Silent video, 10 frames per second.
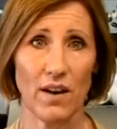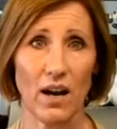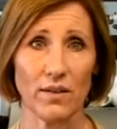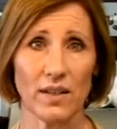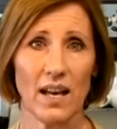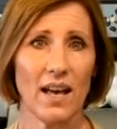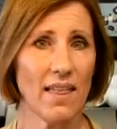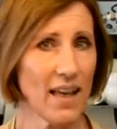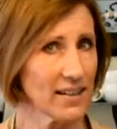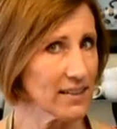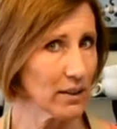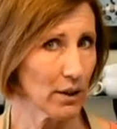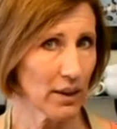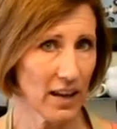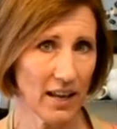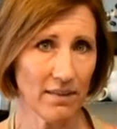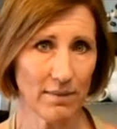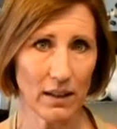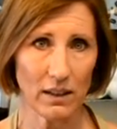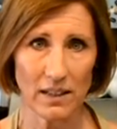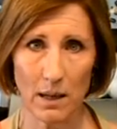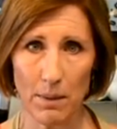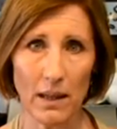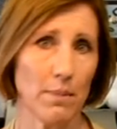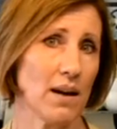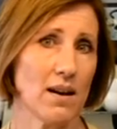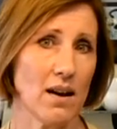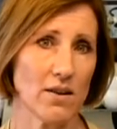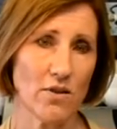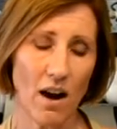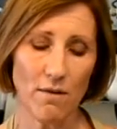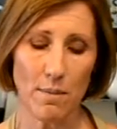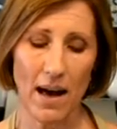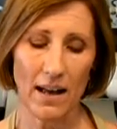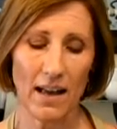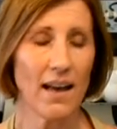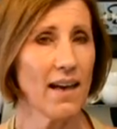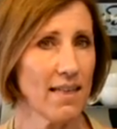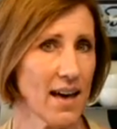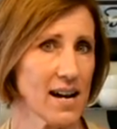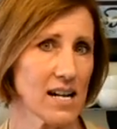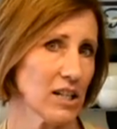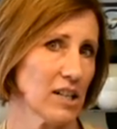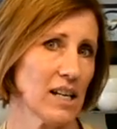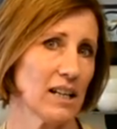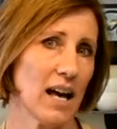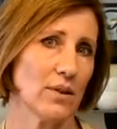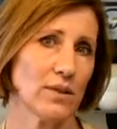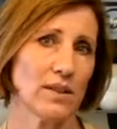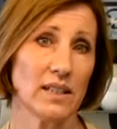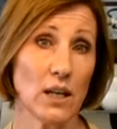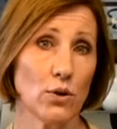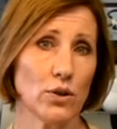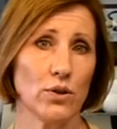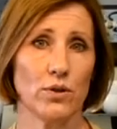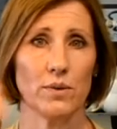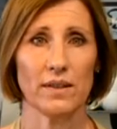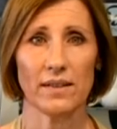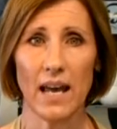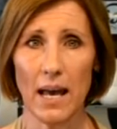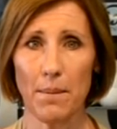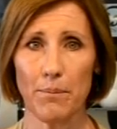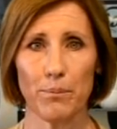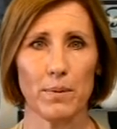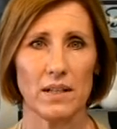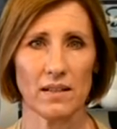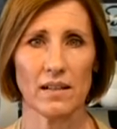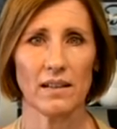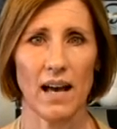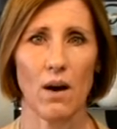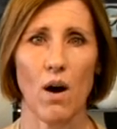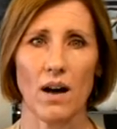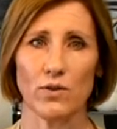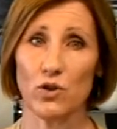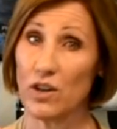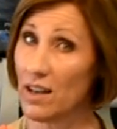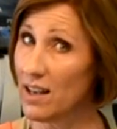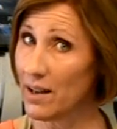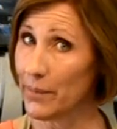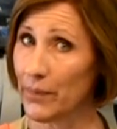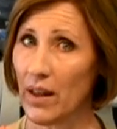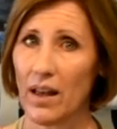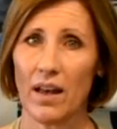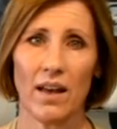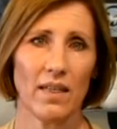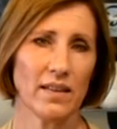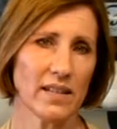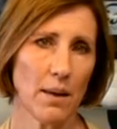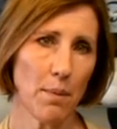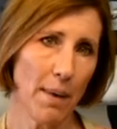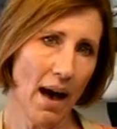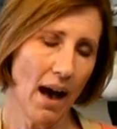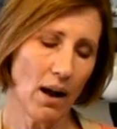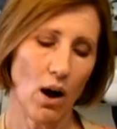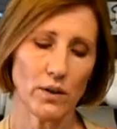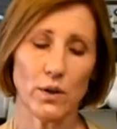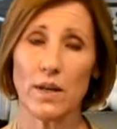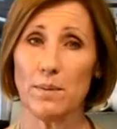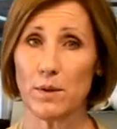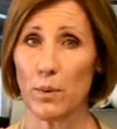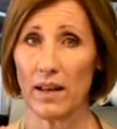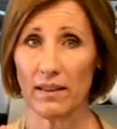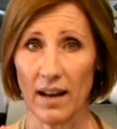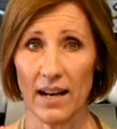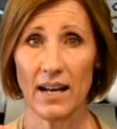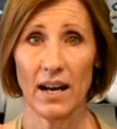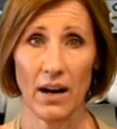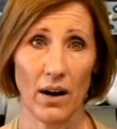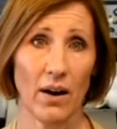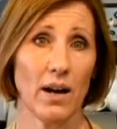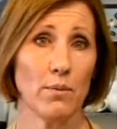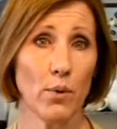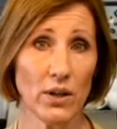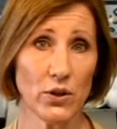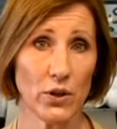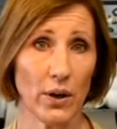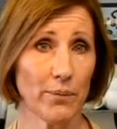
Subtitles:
valves. That's a little thing that looks like a belly button on your coffee bag. That actually allows the CO2 to escape, but doesn't allow oxygen in. This type of bag also keeps away light, air, and moisture.